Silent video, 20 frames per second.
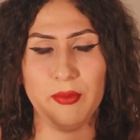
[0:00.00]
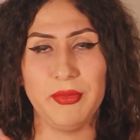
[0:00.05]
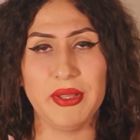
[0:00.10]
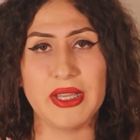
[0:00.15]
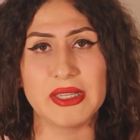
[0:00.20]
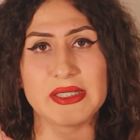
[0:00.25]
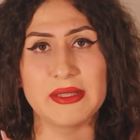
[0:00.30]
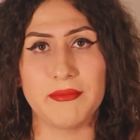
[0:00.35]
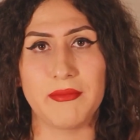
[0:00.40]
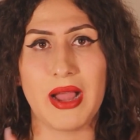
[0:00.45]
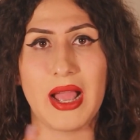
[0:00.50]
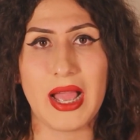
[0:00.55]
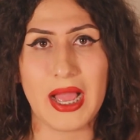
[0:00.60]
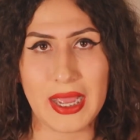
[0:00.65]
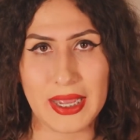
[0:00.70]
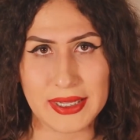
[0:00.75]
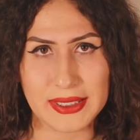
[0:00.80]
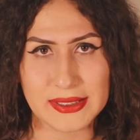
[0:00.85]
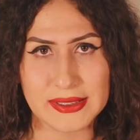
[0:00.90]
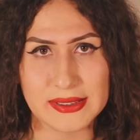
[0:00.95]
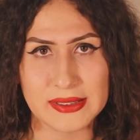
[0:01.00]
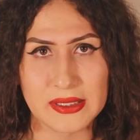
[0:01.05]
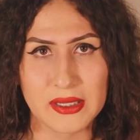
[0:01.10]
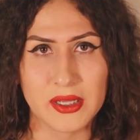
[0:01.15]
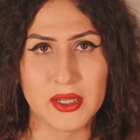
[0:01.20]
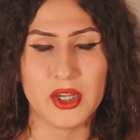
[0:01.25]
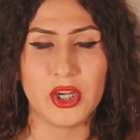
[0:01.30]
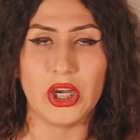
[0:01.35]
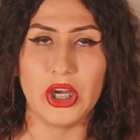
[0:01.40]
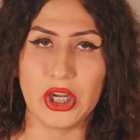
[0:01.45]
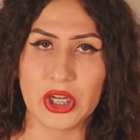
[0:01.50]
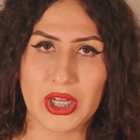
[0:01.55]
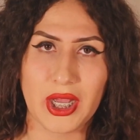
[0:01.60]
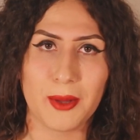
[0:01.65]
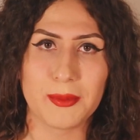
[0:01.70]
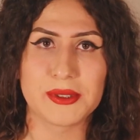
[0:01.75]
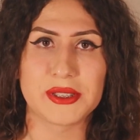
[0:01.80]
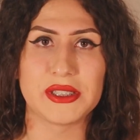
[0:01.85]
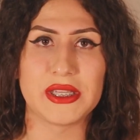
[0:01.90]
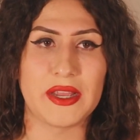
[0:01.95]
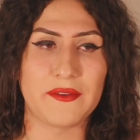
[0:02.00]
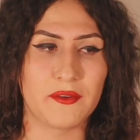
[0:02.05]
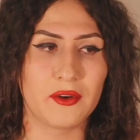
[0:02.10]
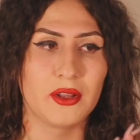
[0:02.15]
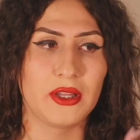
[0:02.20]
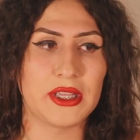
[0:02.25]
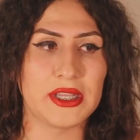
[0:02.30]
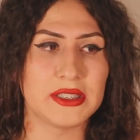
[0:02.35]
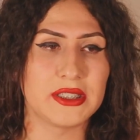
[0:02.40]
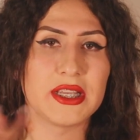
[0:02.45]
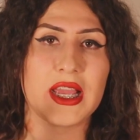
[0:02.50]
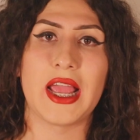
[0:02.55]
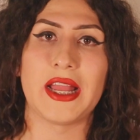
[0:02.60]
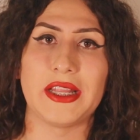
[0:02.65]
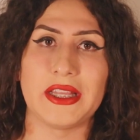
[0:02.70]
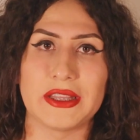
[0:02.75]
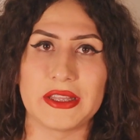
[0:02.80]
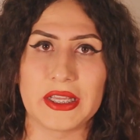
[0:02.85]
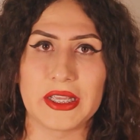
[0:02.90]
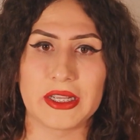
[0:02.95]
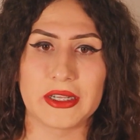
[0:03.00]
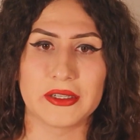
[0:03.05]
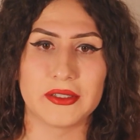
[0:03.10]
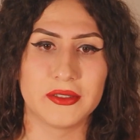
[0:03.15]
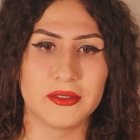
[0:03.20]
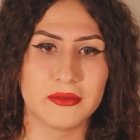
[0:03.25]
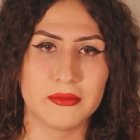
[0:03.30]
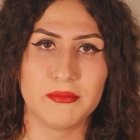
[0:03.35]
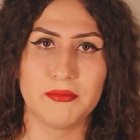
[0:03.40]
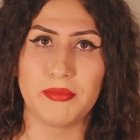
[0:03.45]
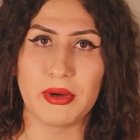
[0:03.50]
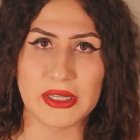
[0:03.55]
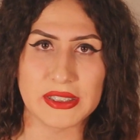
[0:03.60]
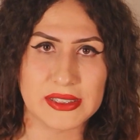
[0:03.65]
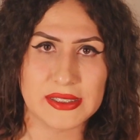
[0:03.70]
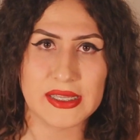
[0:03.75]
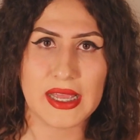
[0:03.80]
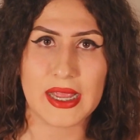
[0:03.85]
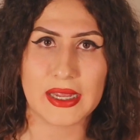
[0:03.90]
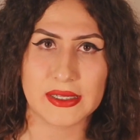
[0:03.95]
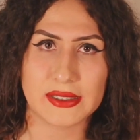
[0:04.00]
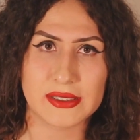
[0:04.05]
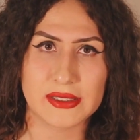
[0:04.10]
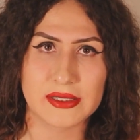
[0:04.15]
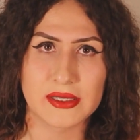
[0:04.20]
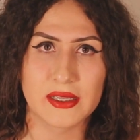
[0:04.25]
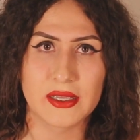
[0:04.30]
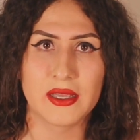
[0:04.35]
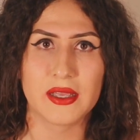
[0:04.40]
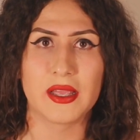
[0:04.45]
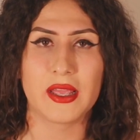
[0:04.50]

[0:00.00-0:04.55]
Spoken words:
Because in my eyes, hookups never lead to anything but sex.